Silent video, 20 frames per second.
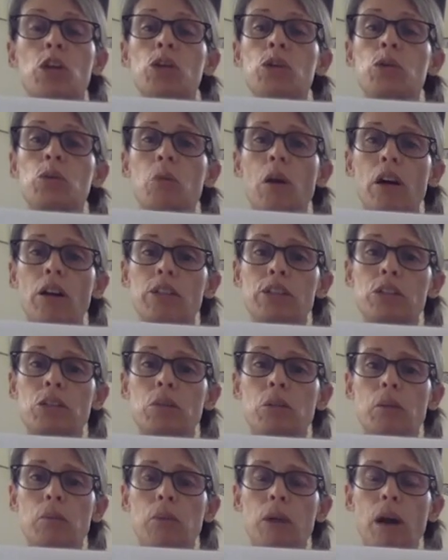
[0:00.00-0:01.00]
You
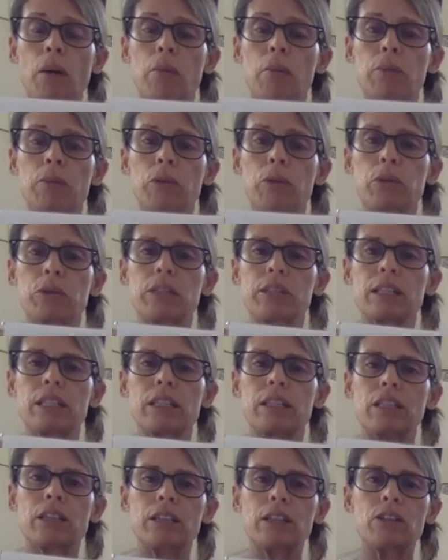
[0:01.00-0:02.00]
also are probably noticing
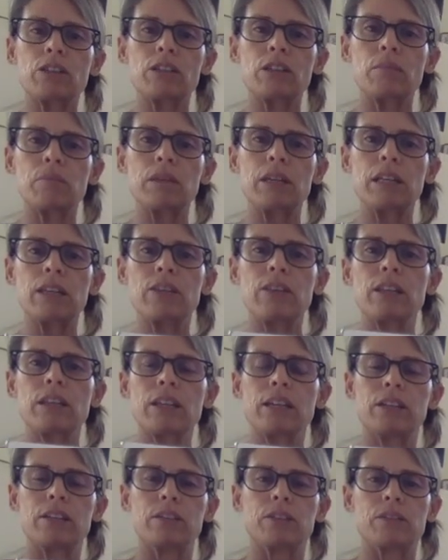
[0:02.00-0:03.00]
that there's something at
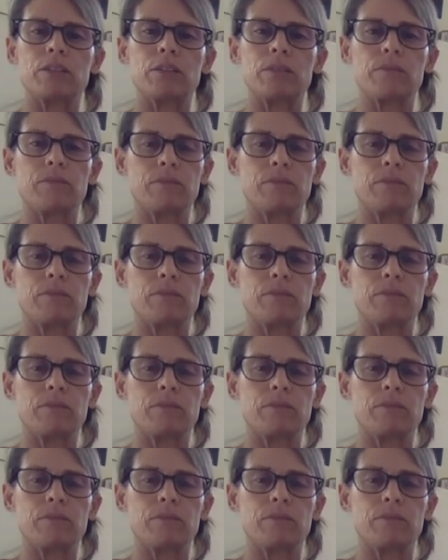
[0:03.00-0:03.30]
the end.